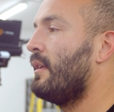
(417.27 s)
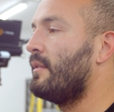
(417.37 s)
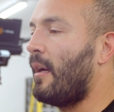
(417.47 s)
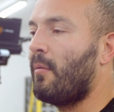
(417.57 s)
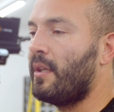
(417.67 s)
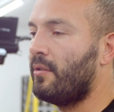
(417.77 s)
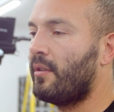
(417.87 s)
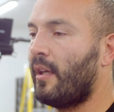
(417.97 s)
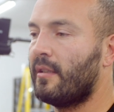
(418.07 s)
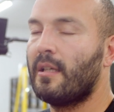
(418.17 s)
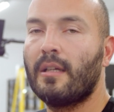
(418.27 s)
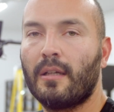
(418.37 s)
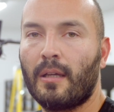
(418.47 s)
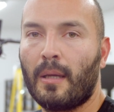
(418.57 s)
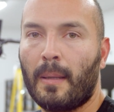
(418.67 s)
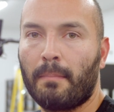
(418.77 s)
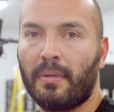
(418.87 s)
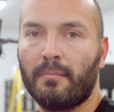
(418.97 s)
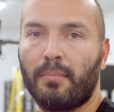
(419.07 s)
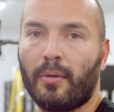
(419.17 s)
That way you can
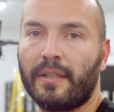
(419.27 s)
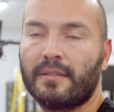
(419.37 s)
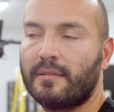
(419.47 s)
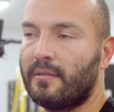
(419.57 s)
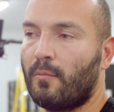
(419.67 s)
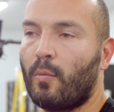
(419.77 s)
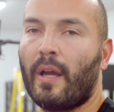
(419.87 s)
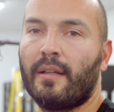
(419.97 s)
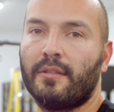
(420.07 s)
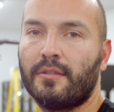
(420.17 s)
pinpoint when